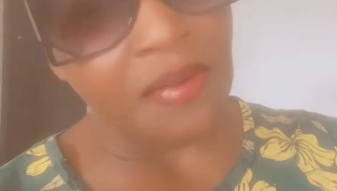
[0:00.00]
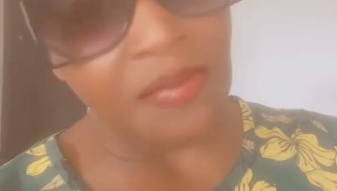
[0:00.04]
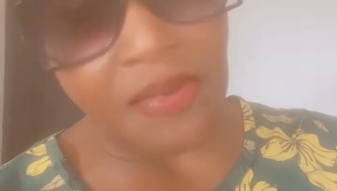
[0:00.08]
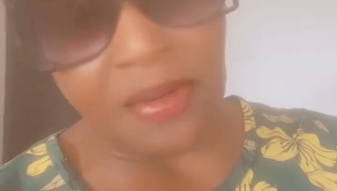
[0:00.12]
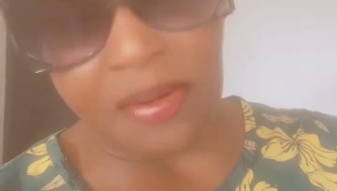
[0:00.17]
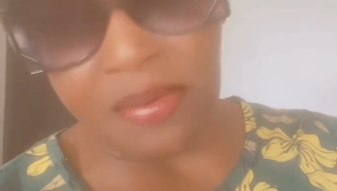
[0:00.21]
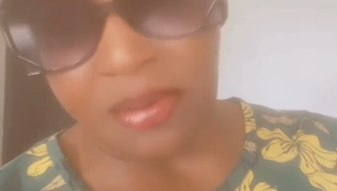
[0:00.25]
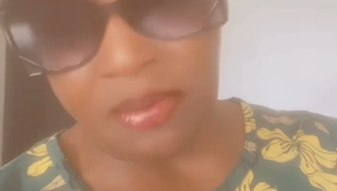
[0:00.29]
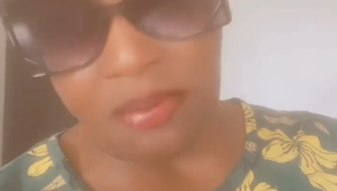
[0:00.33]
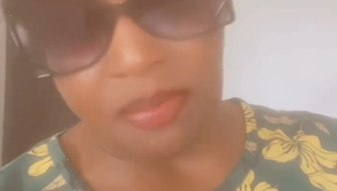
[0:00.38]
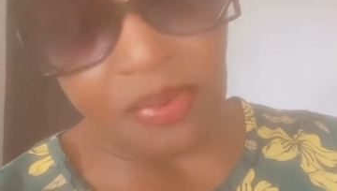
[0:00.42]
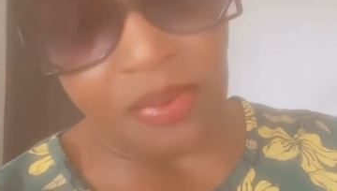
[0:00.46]

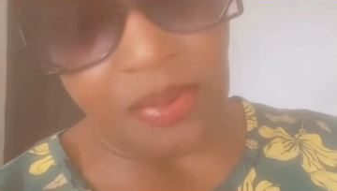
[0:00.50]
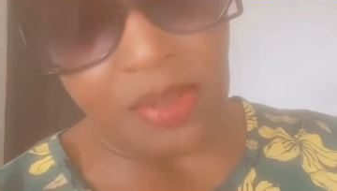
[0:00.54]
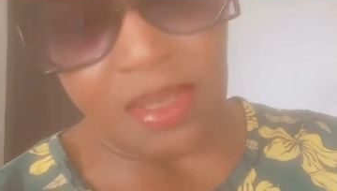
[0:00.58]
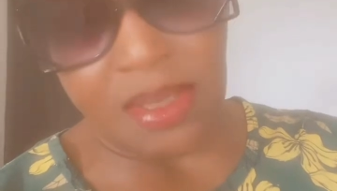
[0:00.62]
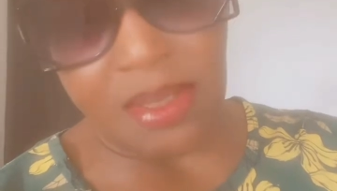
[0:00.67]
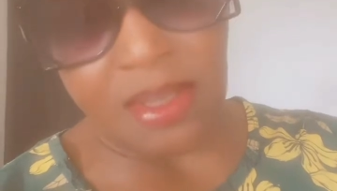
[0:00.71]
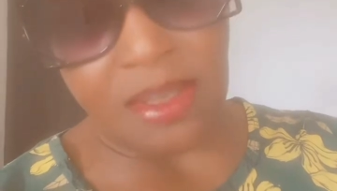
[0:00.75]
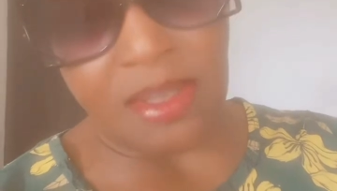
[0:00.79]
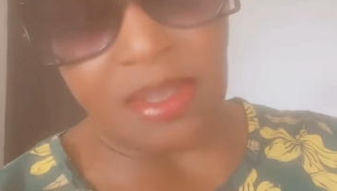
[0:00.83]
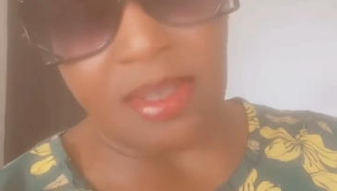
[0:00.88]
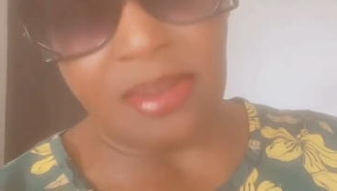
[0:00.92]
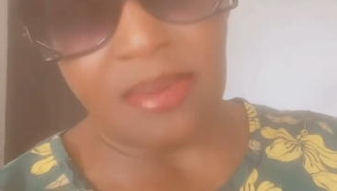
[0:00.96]
very
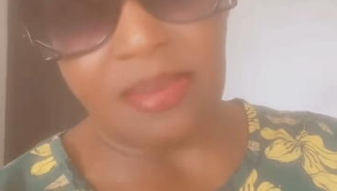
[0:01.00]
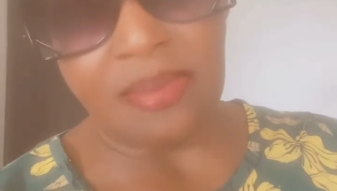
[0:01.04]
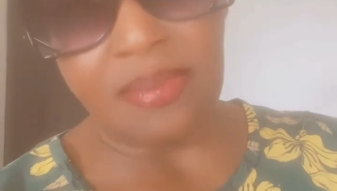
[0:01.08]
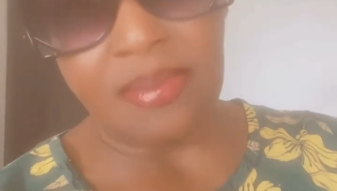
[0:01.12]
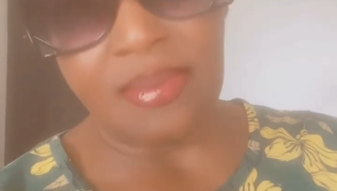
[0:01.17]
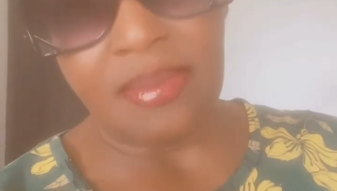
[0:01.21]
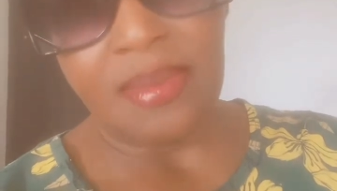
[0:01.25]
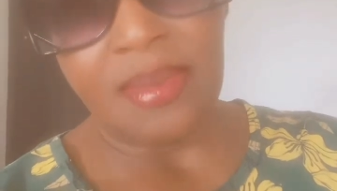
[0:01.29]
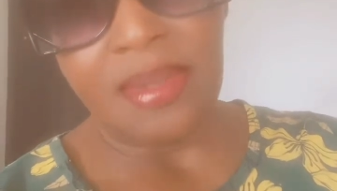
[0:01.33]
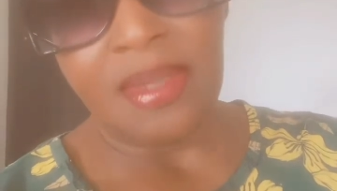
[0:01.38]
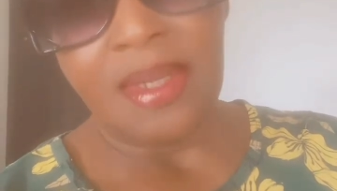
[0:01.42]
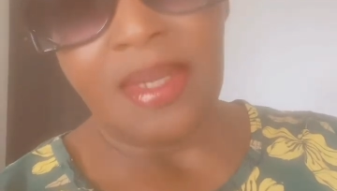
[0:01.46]
important.
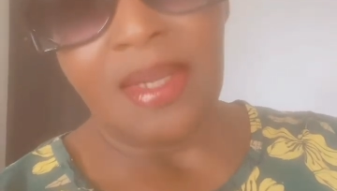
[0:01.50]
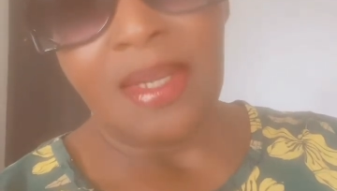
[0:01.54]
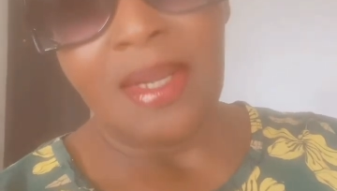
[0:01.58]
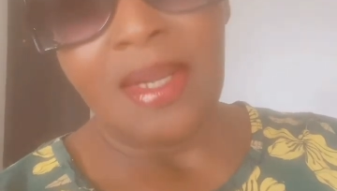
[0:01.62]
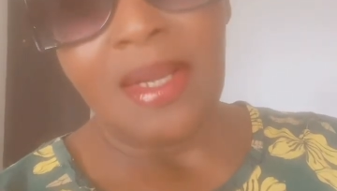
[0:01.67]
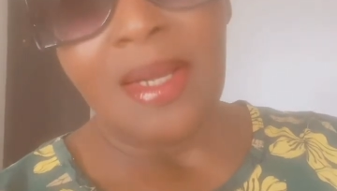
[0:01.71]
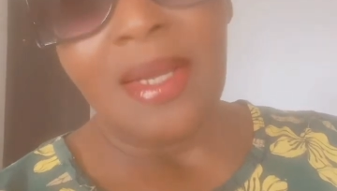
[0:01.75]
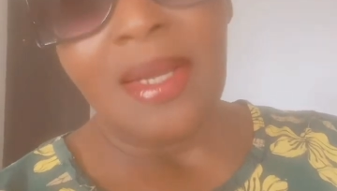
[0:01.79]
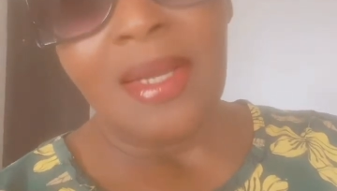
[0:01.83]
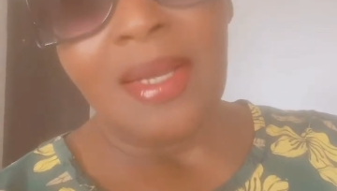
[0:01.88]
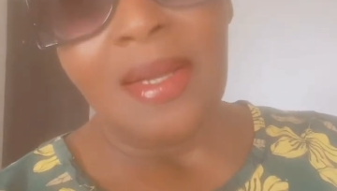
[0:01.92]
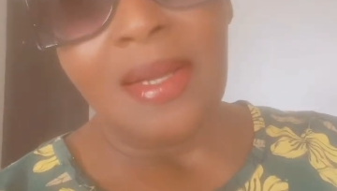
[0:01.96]

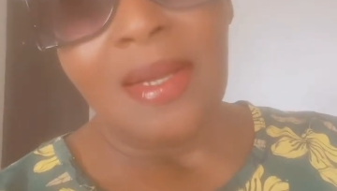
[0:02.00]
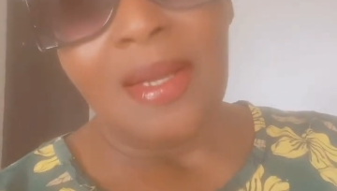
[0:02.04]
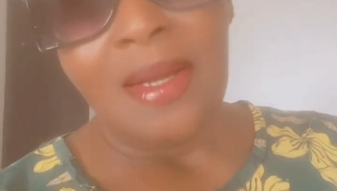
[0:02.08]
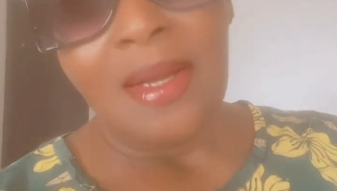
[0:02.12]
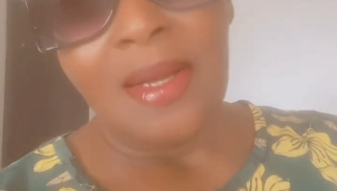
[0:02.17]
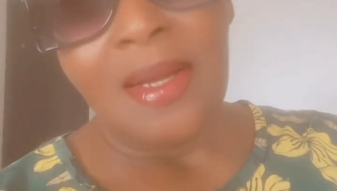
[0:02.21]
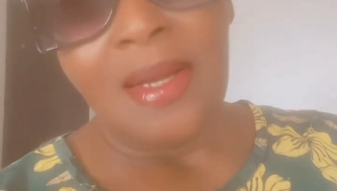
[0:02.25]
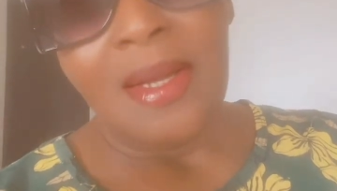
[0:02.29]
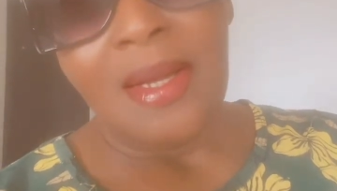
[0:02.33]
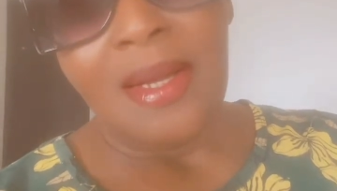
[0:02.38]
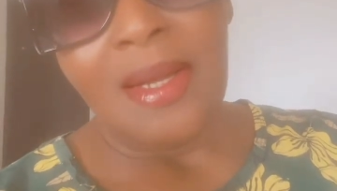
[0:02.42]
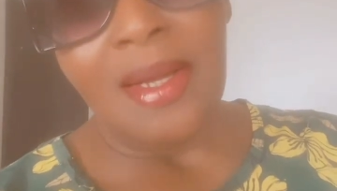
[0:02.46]

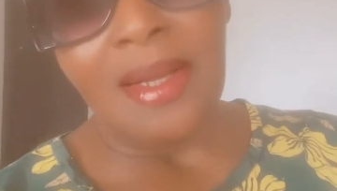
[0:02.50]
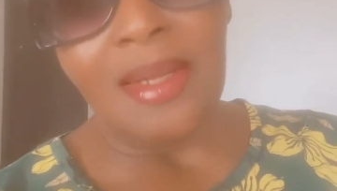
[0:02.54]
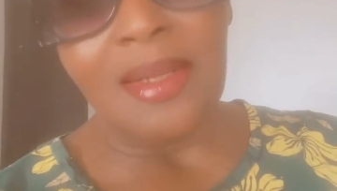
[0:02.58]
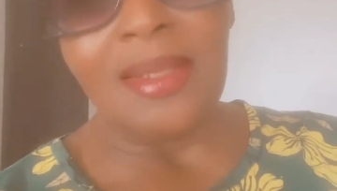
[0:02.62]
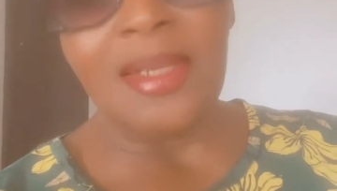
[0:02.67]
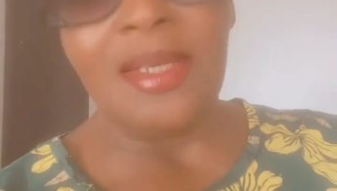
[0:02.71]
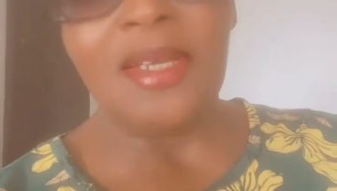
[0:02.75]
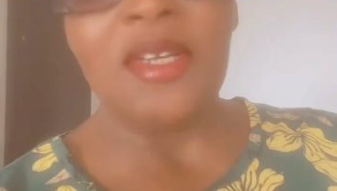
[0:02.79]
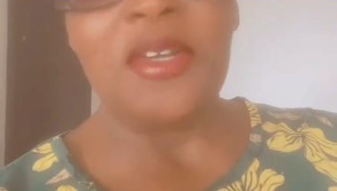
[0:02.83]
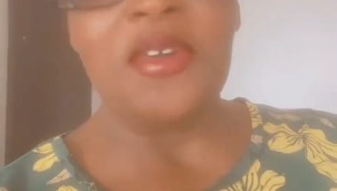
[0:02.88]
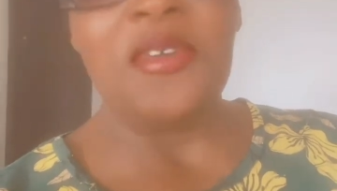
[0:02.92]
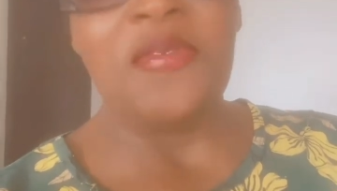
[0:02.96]
In
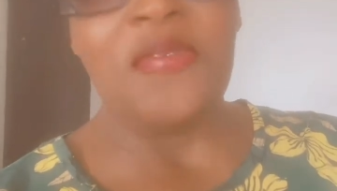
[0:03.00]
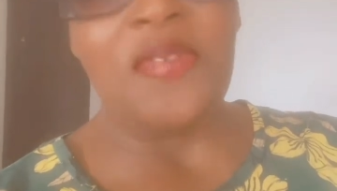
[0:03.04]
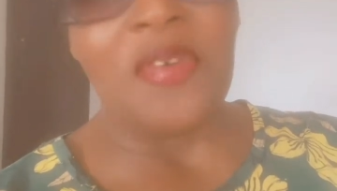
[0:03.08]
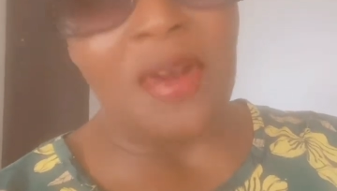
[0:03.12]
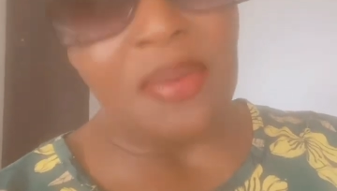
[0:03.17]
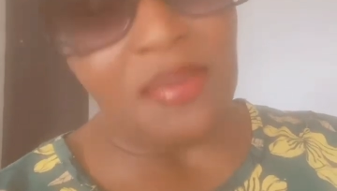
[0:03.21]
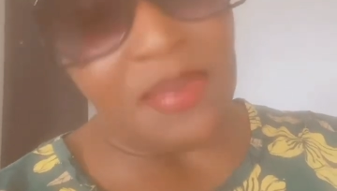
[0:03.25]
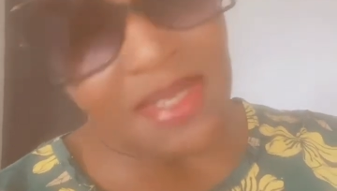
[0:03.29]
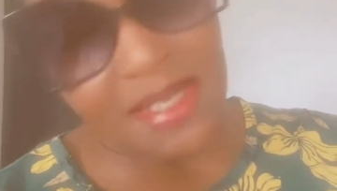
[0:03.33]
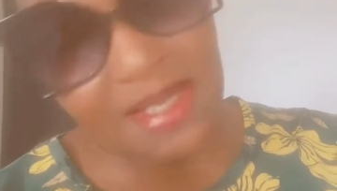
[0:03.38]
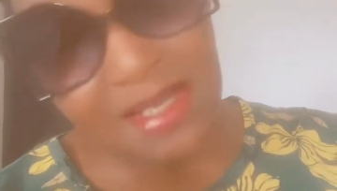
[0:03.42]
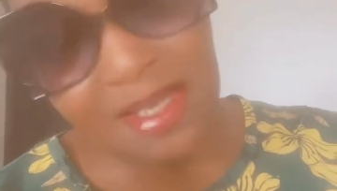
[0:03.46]
clinical
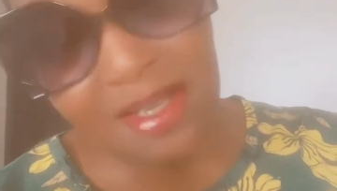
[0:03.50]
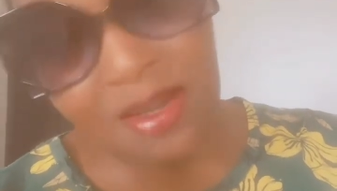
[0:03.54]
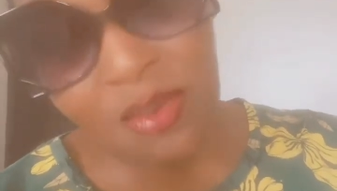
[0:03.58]
pharmacy,